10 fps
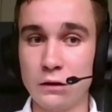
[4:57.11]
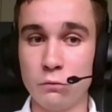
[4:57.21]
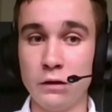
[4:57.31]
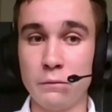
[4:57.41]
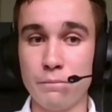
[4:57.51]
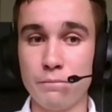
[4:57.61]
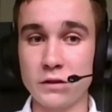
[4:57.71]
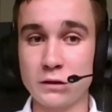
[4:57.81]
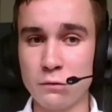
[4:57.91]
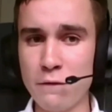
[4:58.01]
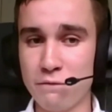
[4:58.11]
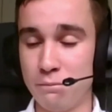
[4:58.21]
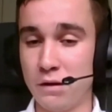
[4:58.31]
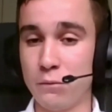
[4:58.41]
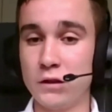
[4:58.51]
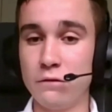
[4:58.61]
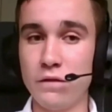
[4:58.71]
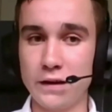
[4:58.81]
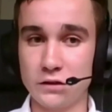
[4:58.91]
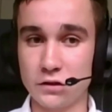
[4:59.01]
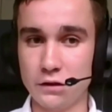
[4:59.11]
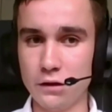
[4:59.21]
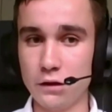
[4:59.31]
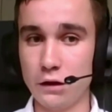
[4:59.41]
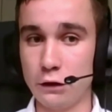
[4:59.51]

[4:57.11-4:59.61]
will strengthen my motivation